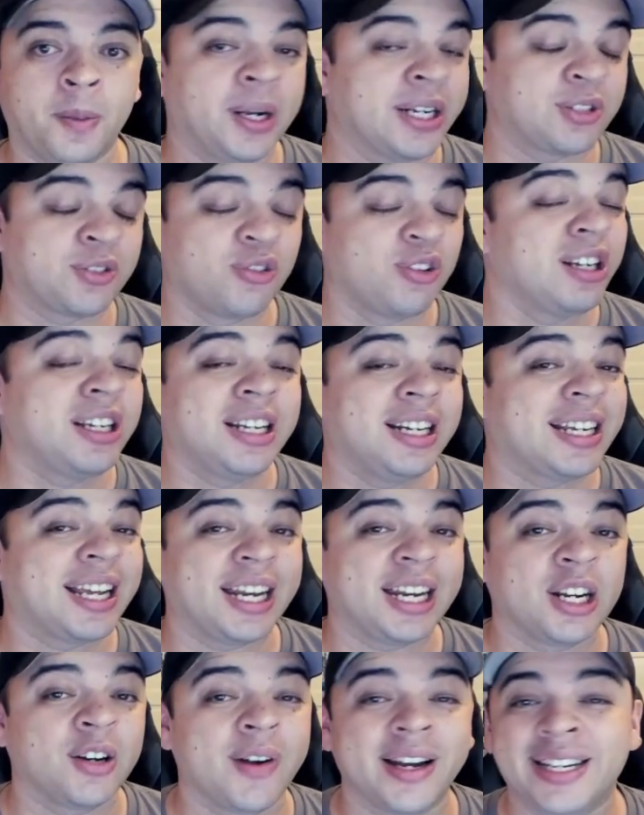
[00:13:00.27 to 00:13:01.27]
deck's really good at
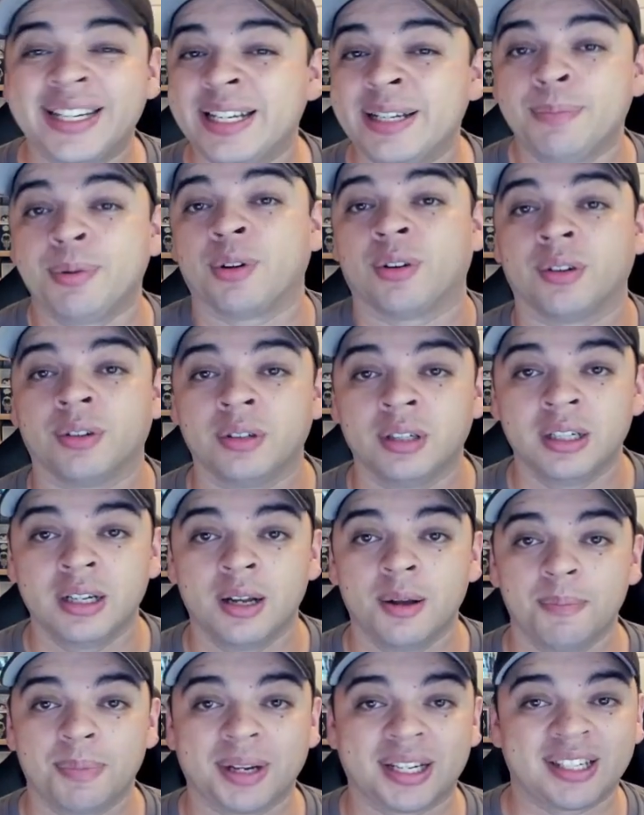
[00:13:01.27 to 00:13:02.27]
getting around Nibiru
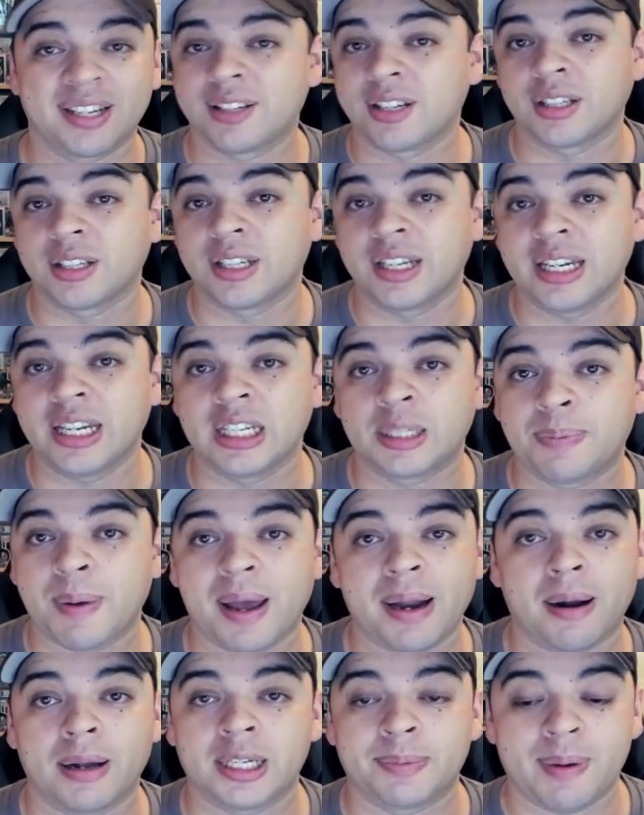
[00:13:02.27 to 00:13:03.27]
because it doesn't need to
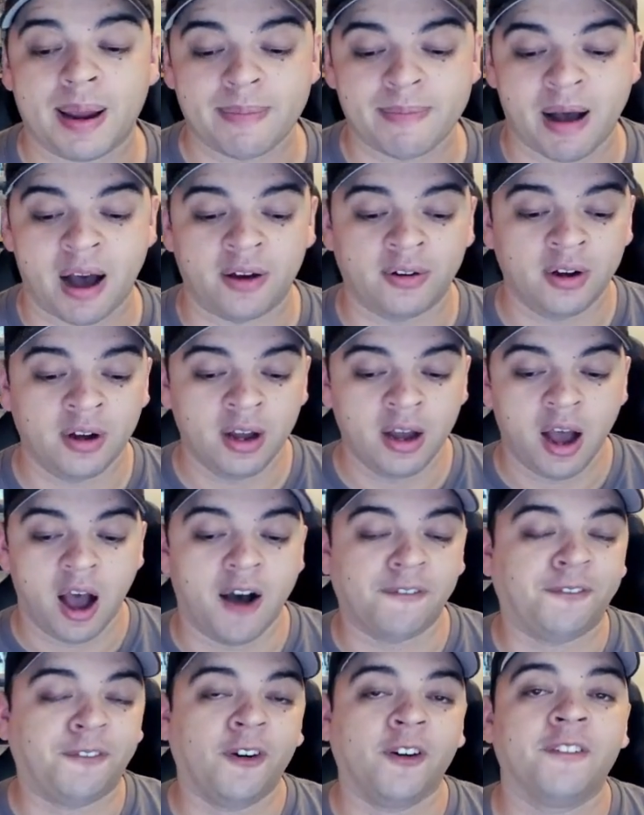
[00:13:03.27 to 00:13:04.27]
spam out
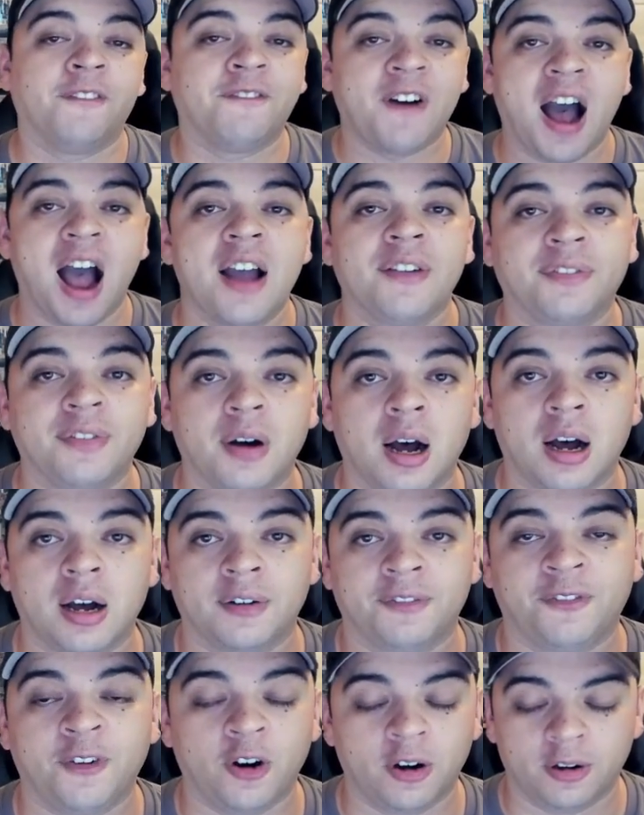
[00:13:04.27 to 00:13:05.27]
a
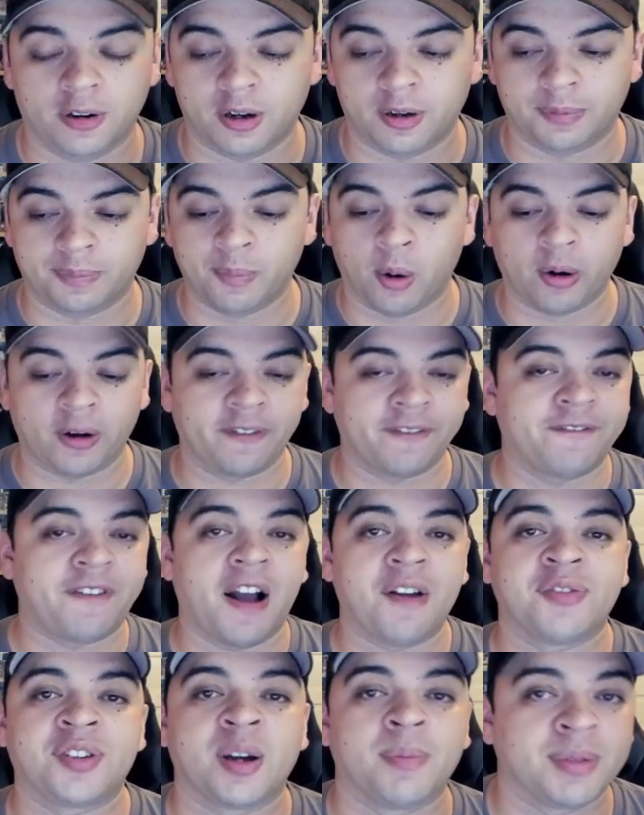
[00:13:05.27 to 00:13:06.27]
full of more than
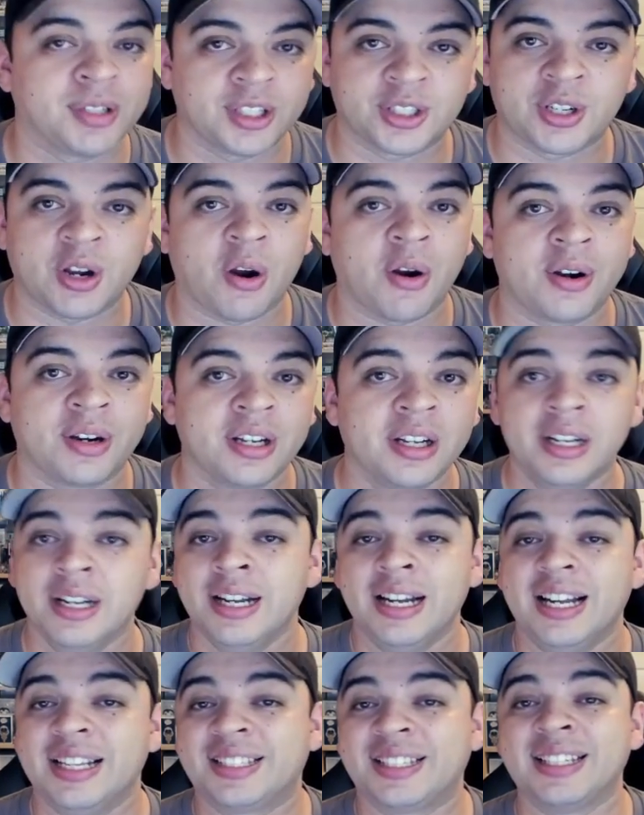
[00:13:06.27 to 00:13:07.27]
5 summons a turn.
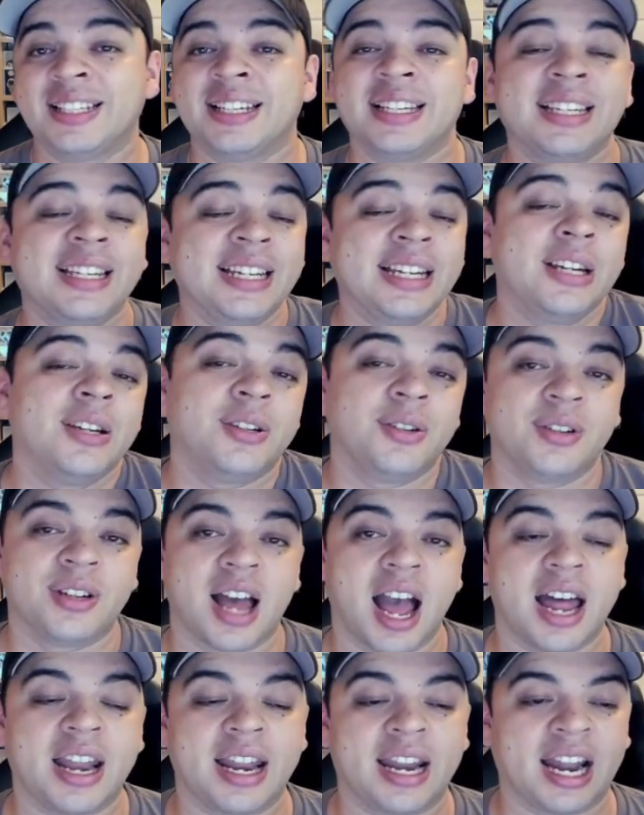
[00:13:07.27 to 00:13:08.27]
It doesn't need to do
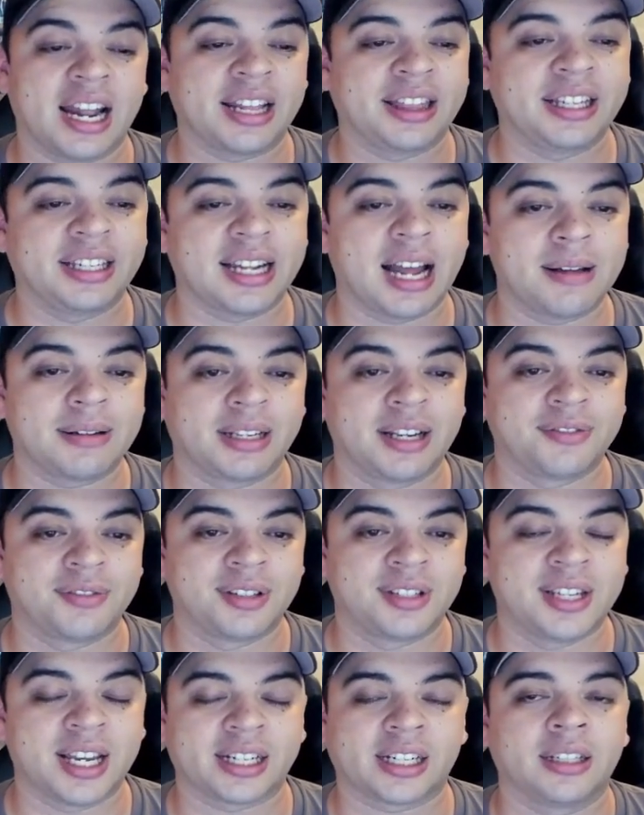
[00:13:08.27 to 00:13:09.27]
that, and I think that gives
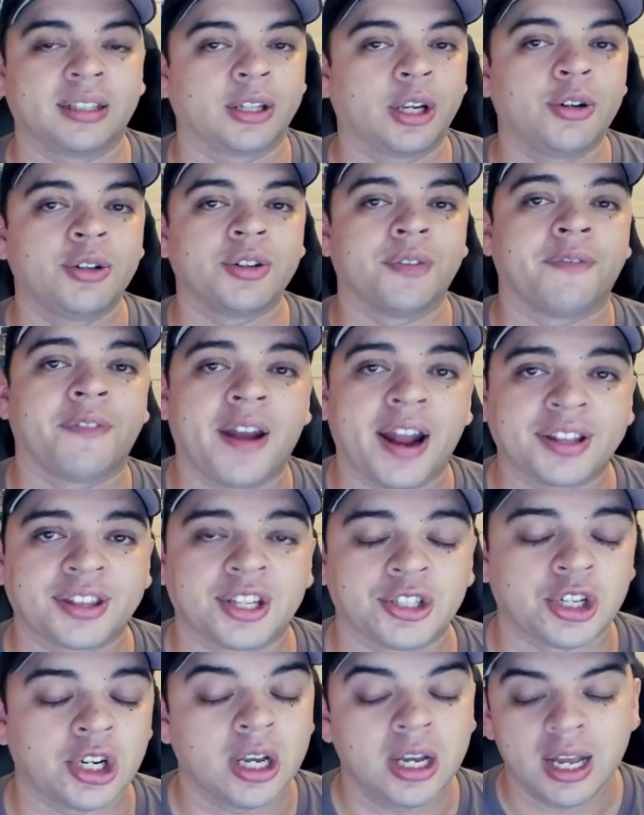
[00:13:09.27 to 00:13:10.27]
this deck a huge
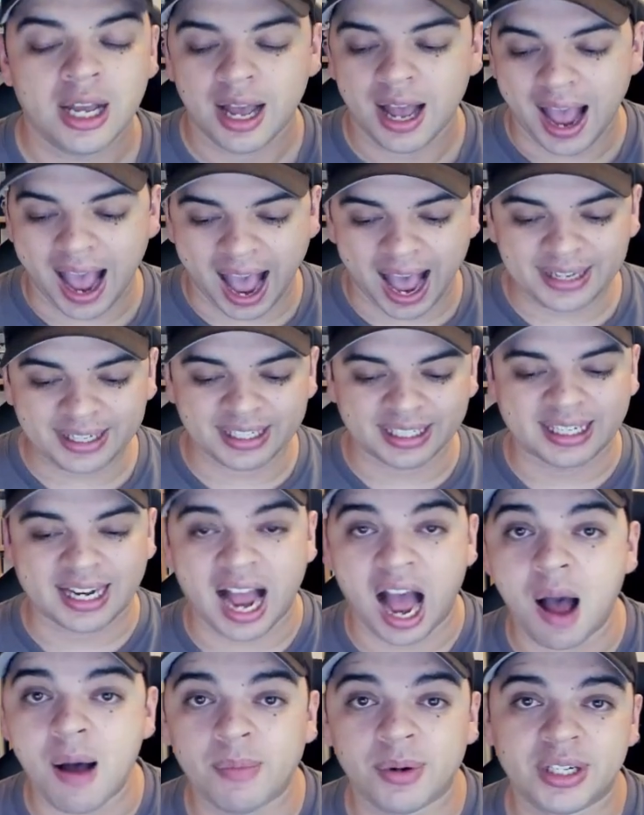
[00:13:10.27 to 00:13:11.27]
advantage as a
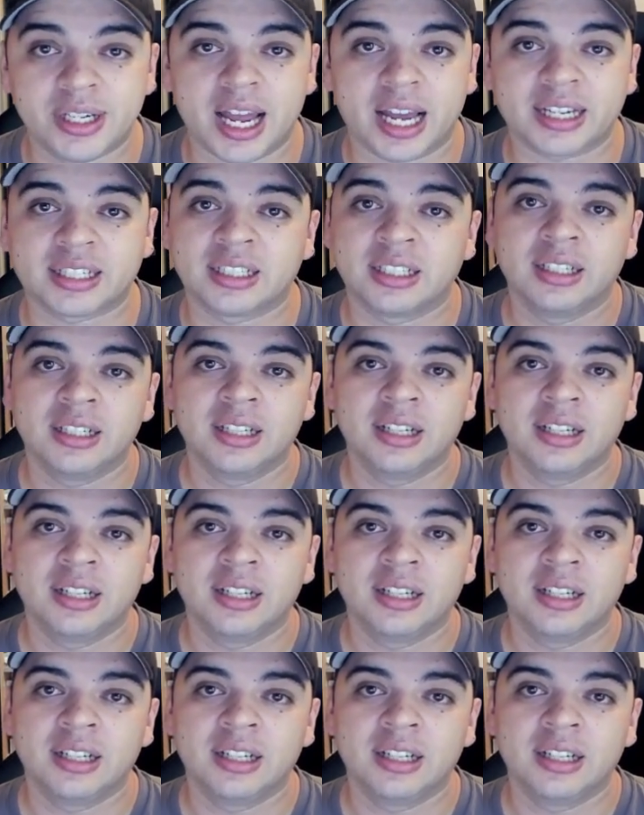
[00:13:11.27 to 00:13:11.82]
combo deck.